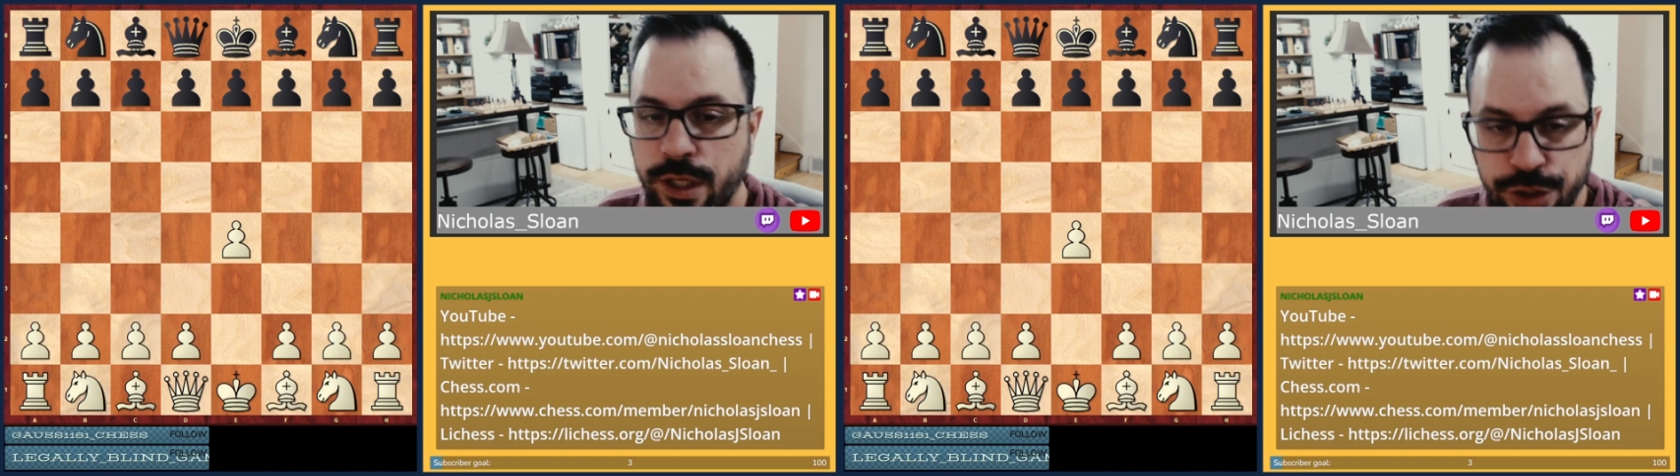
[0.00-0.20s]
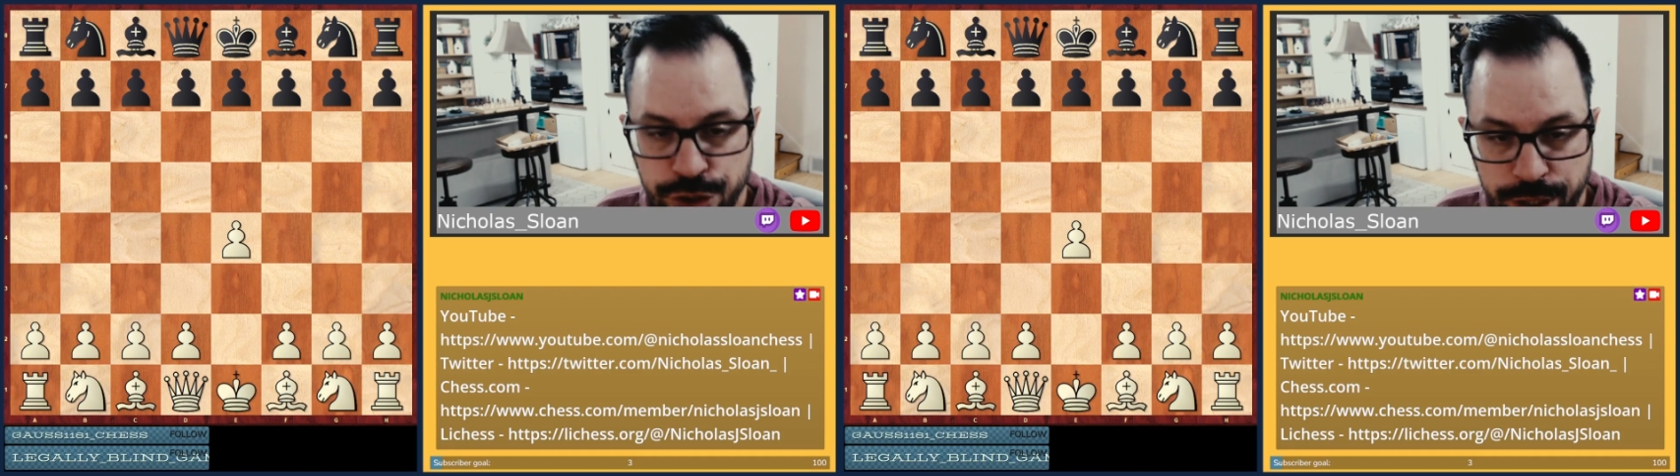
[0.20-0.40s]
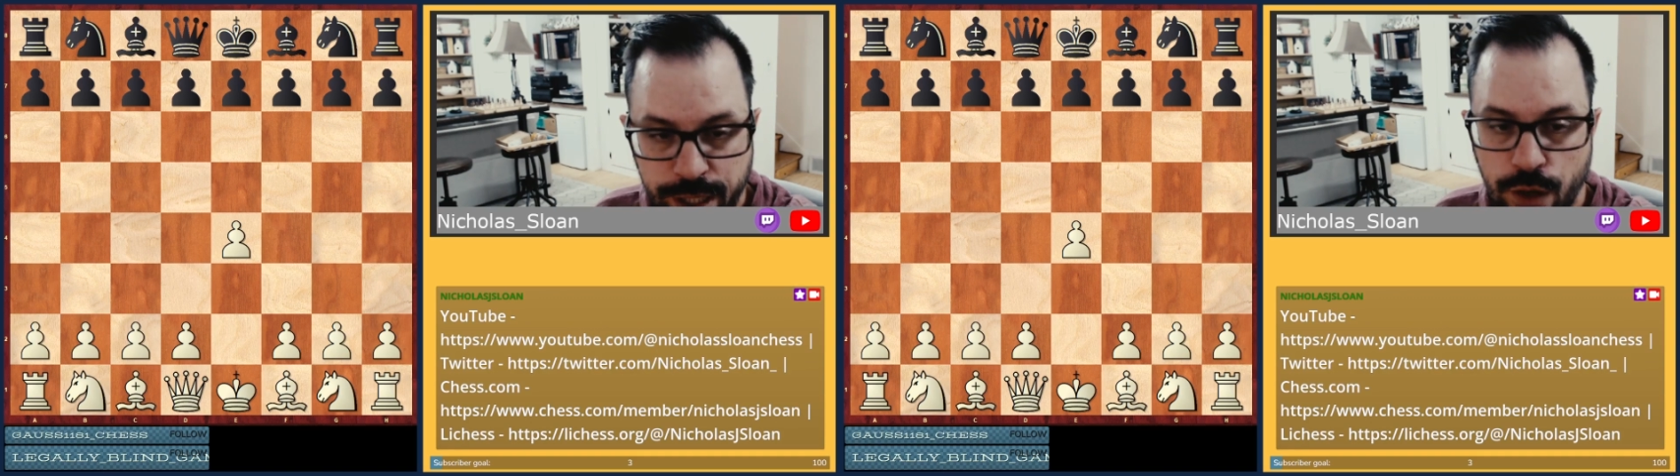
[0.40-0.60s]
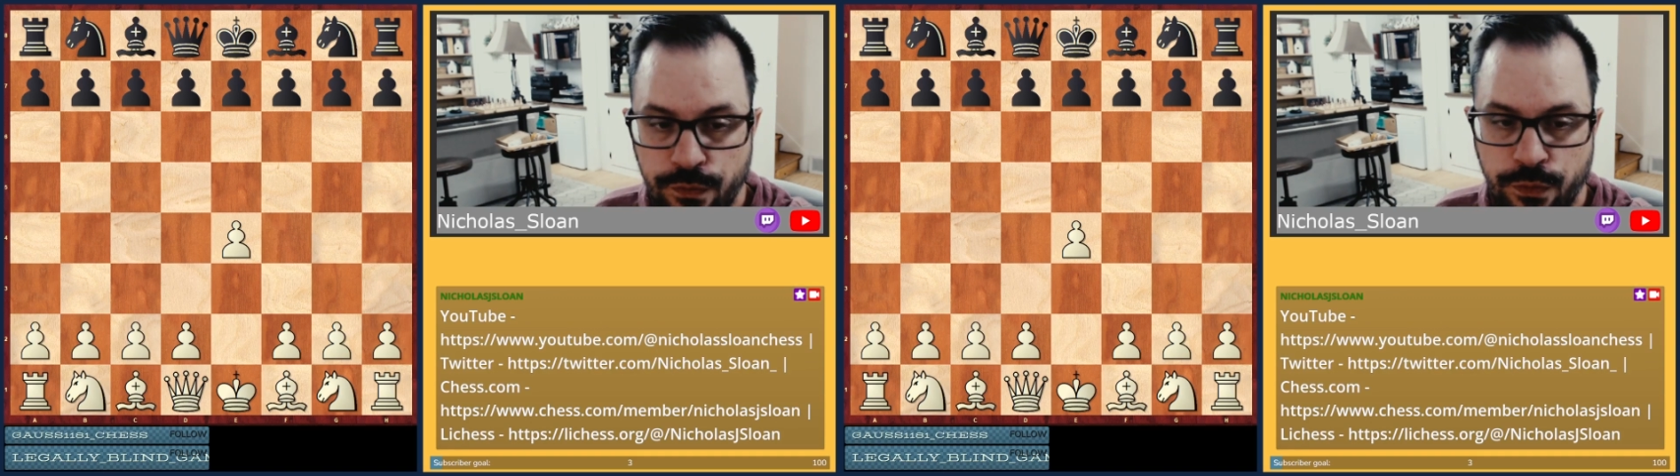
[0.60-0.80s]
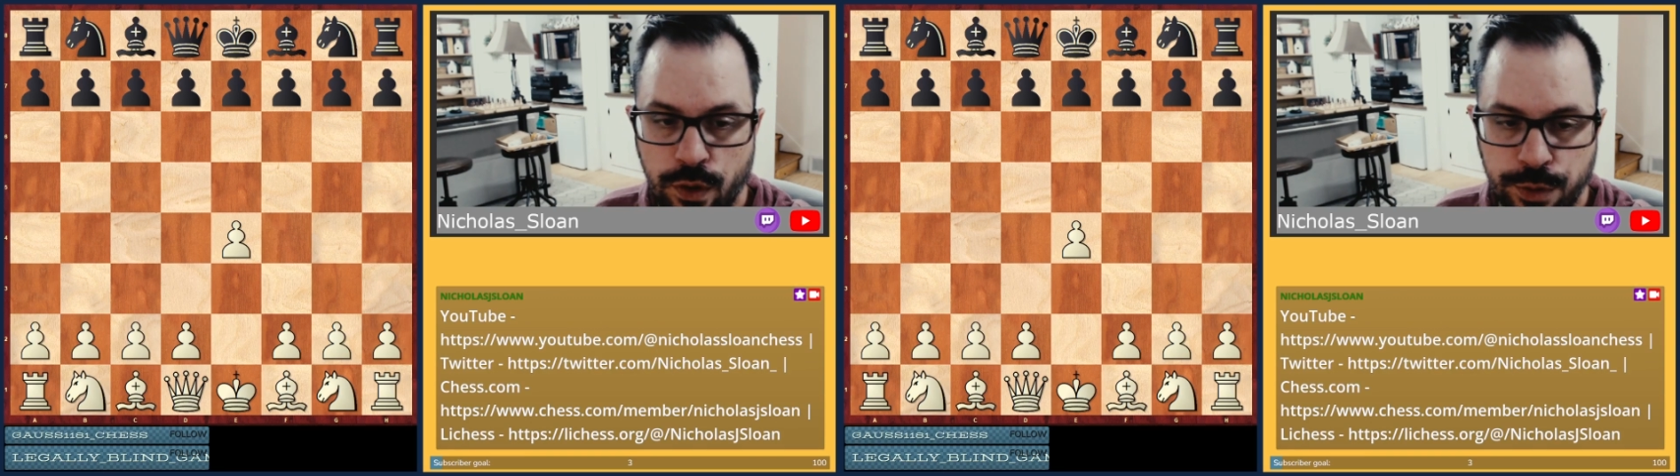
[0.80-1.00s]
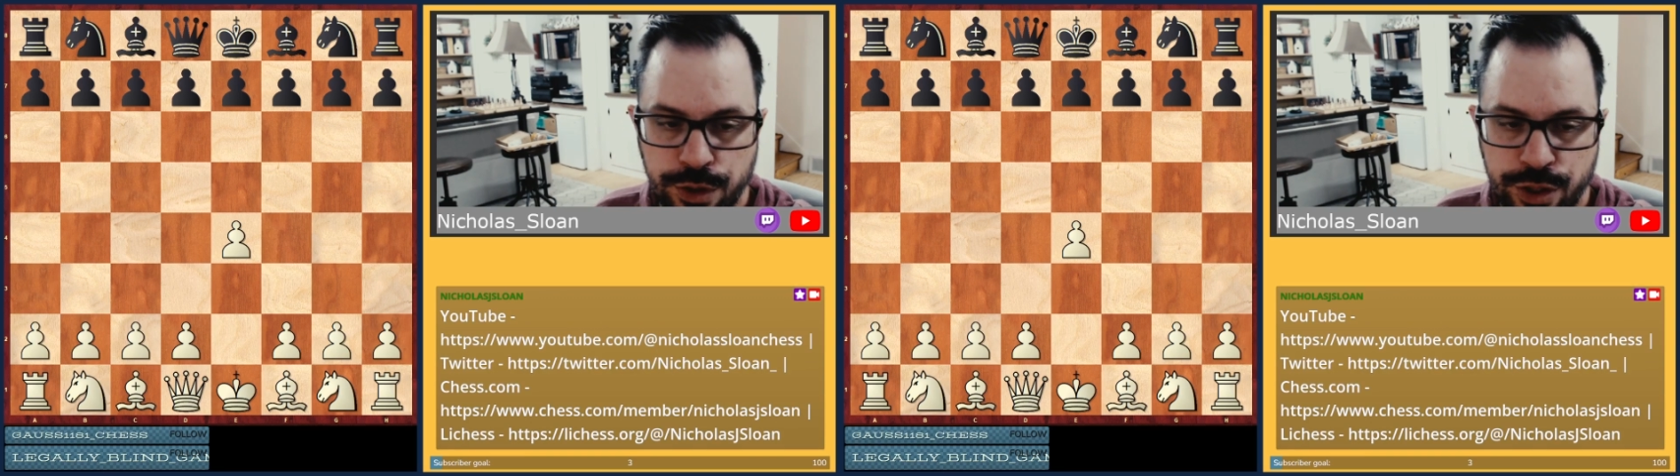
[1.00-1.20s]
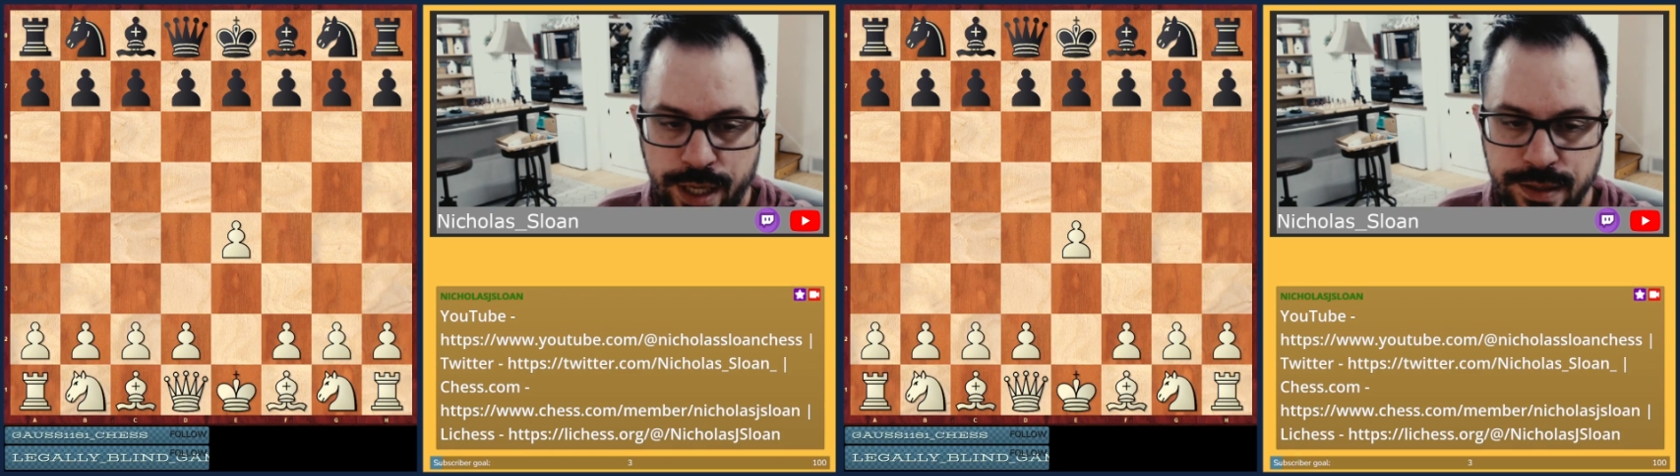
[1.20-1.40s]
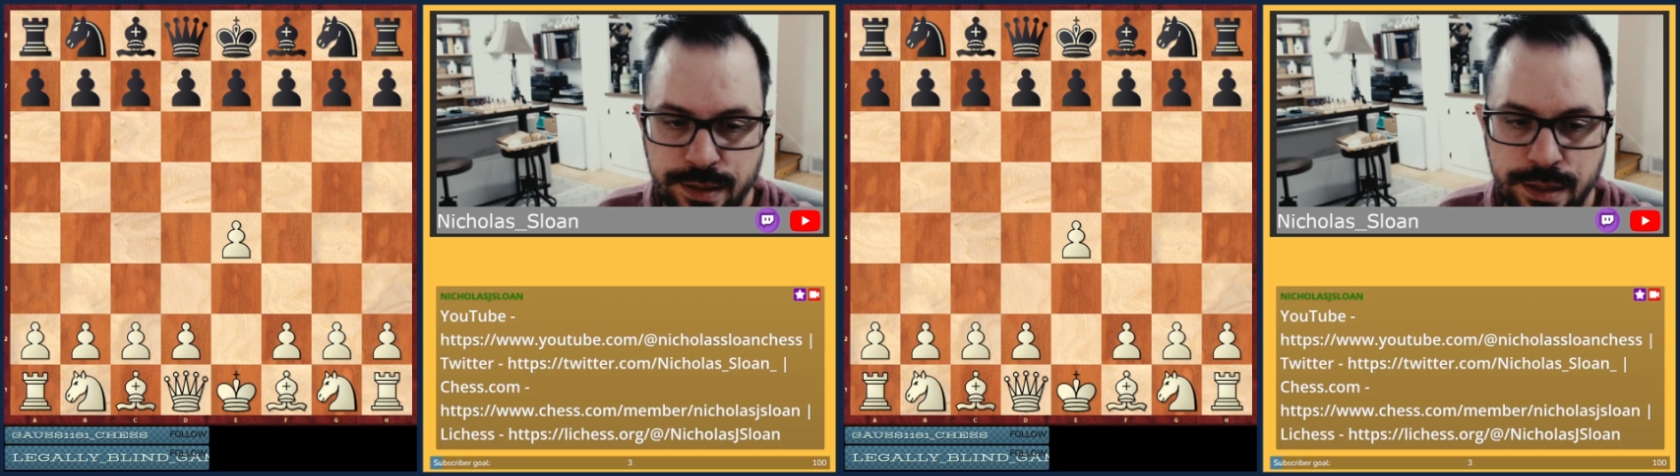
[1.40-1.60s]
Check out Forward
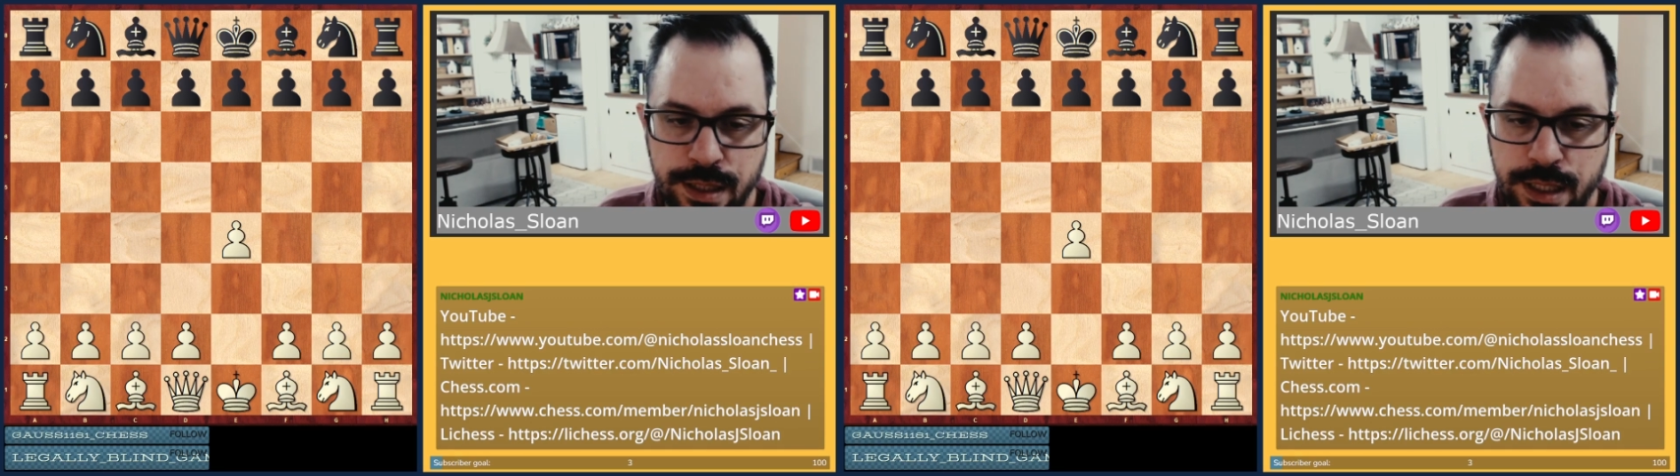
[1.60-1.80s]
Chess.